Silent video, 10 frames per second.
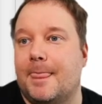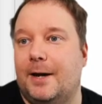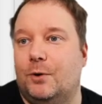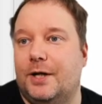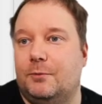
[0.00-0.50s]

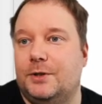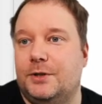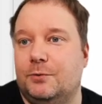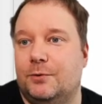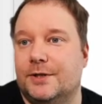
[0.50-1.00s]
And what I would
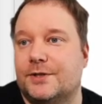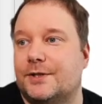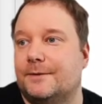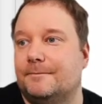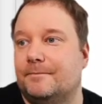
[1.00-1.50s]
do
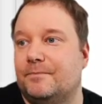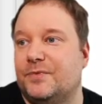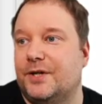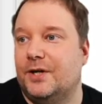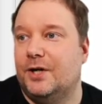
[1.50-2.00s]
is,
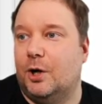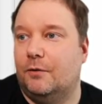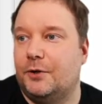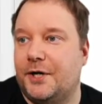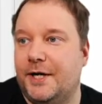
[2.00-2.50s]

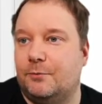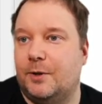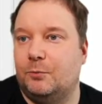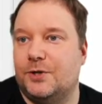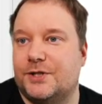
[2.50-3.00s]
over here
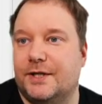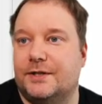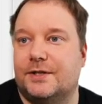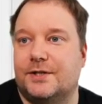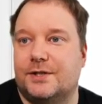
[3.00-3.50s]
when we
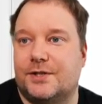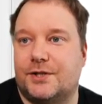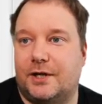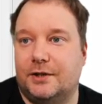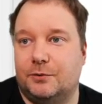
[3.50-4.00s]
said
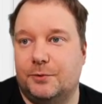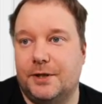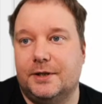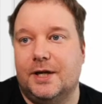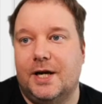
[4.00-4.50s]
start of the
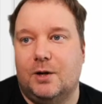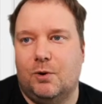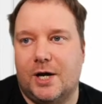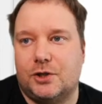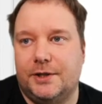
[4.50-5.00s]
week,
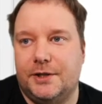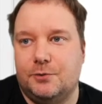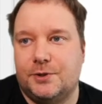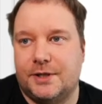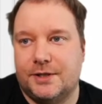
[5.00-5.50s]
we actually
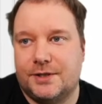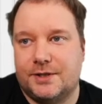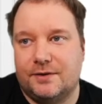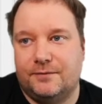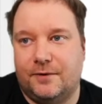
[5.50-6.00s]
use this
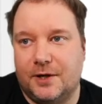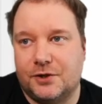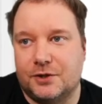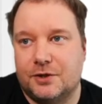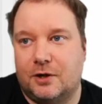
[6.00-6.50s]

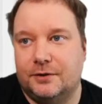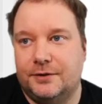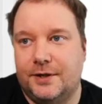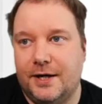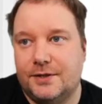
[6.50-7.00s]
function
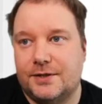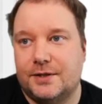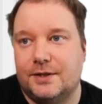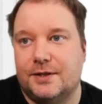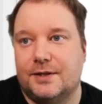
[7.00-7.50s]
called dates,
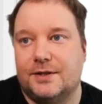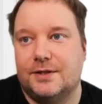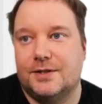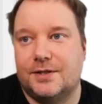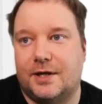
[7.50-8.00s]

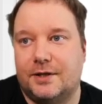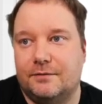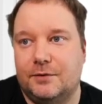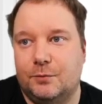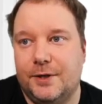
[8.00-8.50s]
start
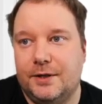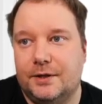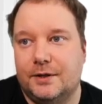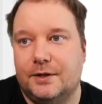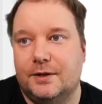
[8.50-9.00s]
of the
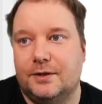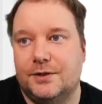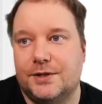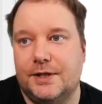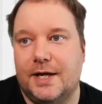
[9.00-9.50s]
week.
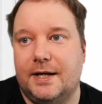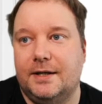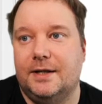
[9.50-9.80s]
You see that?